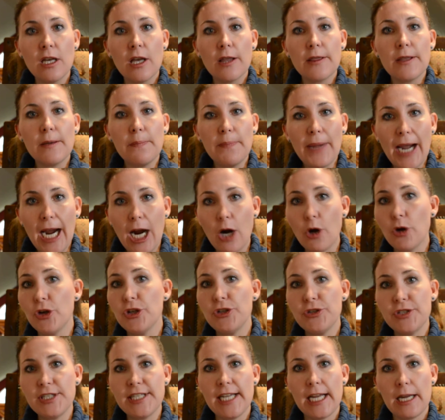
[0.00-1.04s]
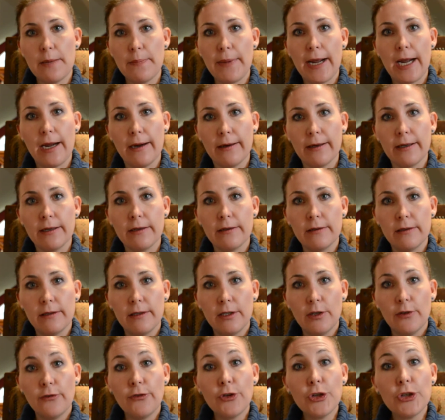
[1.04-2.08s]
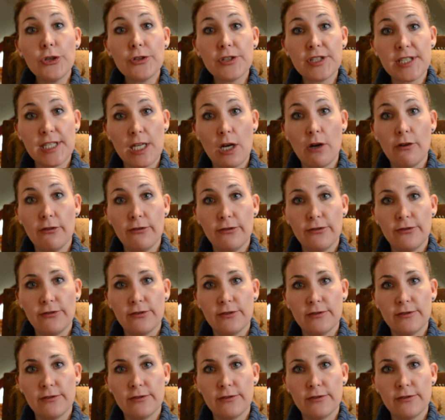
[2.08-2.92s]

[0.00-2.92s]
the power you take back for yourself.